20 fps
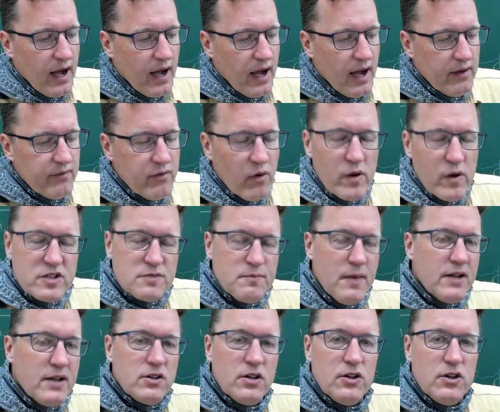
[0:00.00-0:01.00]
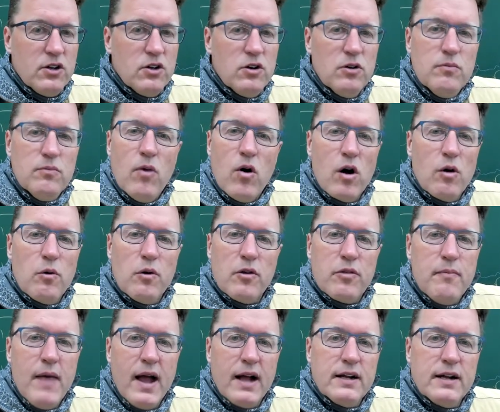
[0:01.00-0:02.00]
I, have always meant to do more
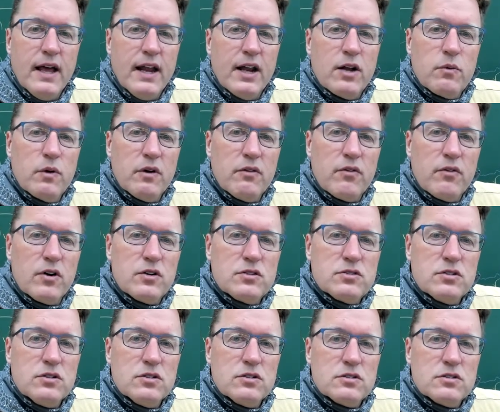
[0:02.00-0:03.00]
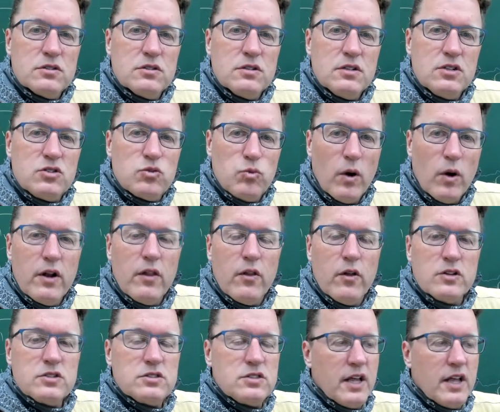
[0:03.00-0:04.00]
with magnetic reversals. It's one of
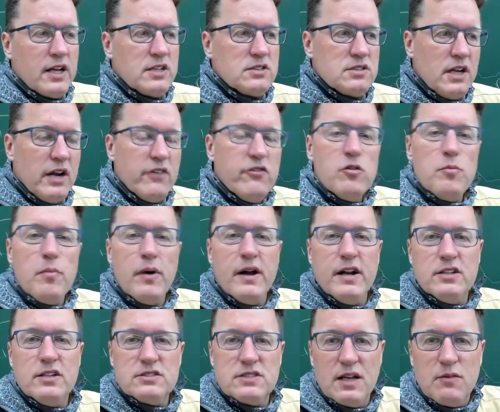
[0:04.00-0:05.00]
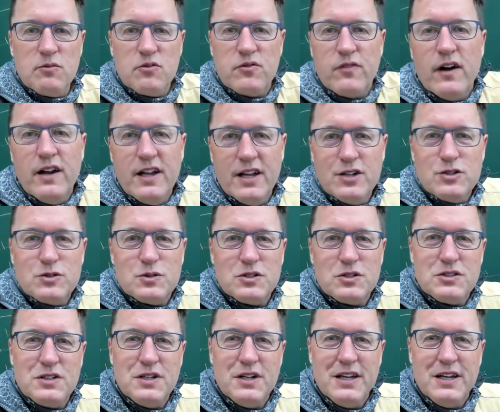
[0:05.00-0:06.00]
those things that everybody seems very
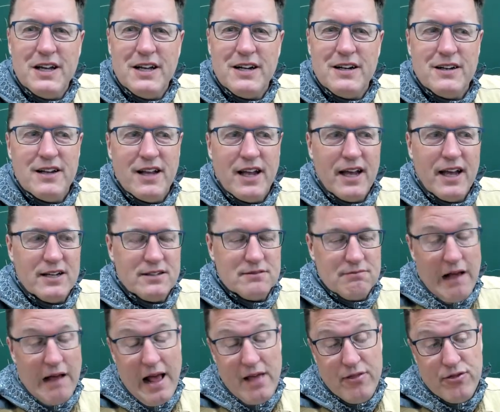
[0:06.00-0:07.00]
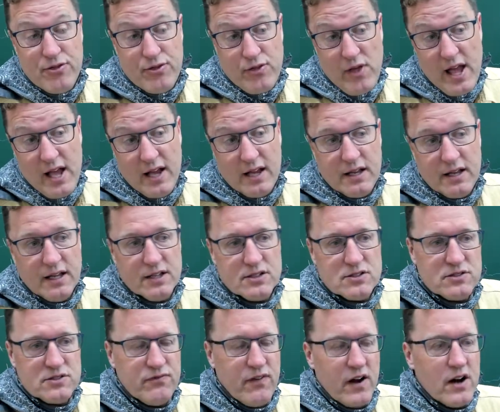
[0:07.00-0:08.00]
interested in. And I think
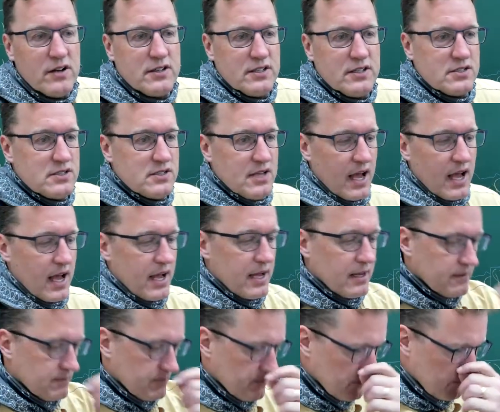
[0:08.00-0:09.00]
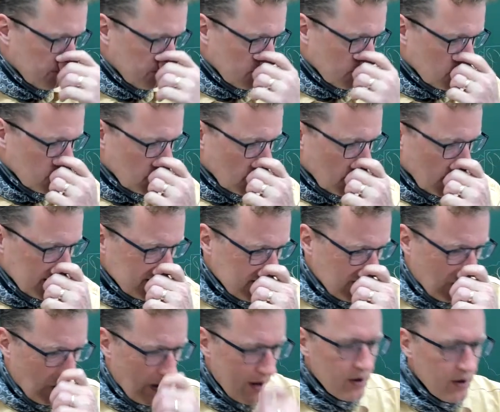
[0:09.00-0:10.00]
it's fair to say it's
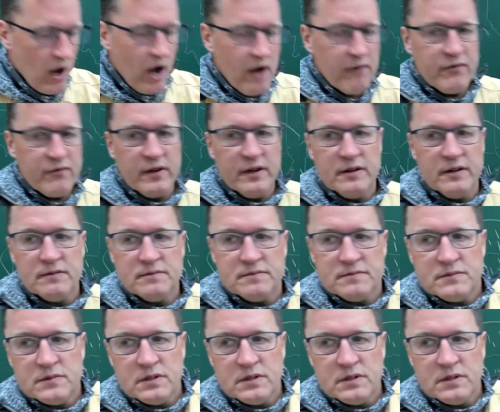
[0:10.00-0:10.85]
quite often